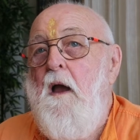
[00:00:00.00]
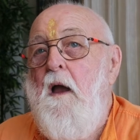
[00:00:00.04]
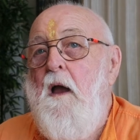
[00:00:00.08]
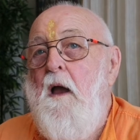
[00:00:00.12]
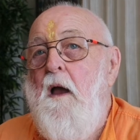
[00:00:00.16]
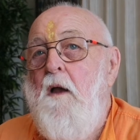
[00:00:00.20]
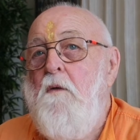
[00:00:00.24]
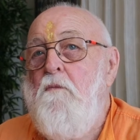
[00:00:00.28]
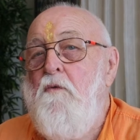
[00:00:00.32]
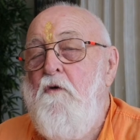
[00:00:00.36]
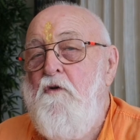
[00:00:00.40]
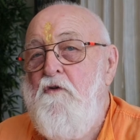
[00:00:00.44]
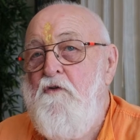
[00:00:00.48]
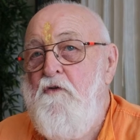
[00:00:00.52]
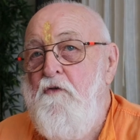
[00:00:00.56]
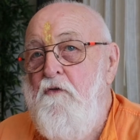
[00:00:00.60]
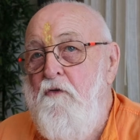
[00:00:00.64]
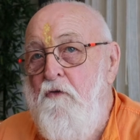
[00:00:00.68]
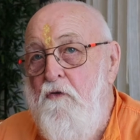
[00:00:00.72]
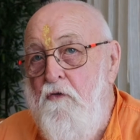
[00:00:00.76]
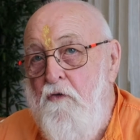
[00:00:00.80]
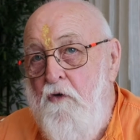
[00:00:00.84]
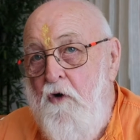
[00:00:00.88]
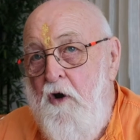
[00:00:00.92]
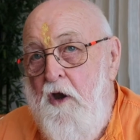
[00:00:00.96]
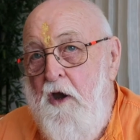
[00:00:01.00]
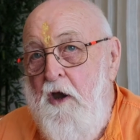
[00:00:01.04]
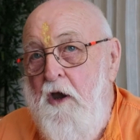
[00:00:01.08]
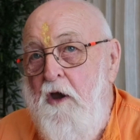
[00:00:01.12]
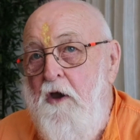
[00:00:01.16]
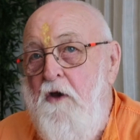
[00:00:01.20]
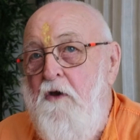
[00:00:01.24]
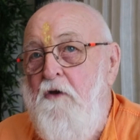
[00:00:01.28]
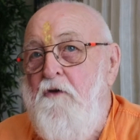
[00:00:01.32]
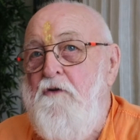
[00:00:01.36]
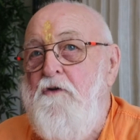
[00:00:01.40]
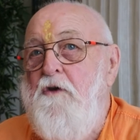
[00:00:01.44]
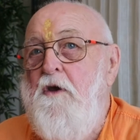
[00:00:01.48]
It was
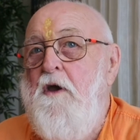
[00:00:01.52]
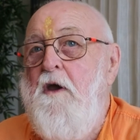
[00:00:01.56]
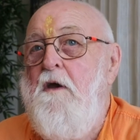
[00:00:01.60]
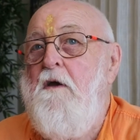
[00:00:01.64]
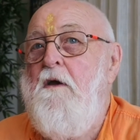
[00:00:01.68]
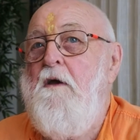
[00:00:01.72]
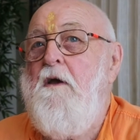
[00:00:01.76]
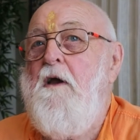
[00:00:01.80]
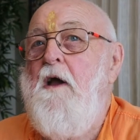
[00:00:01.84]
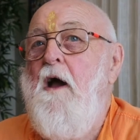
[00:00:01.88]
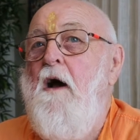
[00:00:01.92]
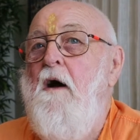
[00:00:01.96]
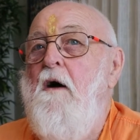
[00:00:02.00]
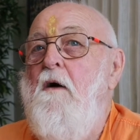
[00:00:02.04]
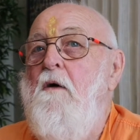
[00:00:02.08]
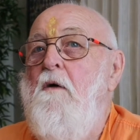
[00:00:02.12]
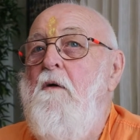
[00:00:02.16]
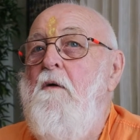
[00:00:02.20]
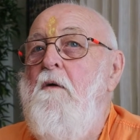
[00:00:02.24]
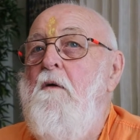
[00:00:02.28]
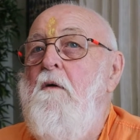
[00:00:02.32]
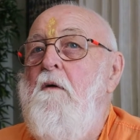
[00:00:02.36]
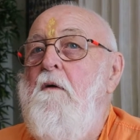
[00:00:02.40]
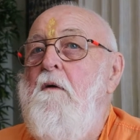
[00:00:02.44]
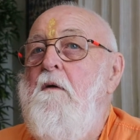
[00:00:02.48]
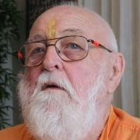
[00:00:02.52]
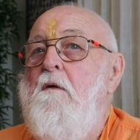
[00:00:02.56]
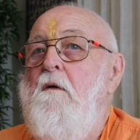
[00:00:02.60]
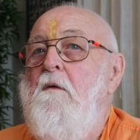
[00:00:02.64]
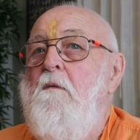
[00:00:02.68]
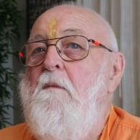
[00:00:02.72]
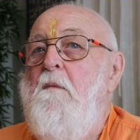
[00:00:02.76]
freezing cold.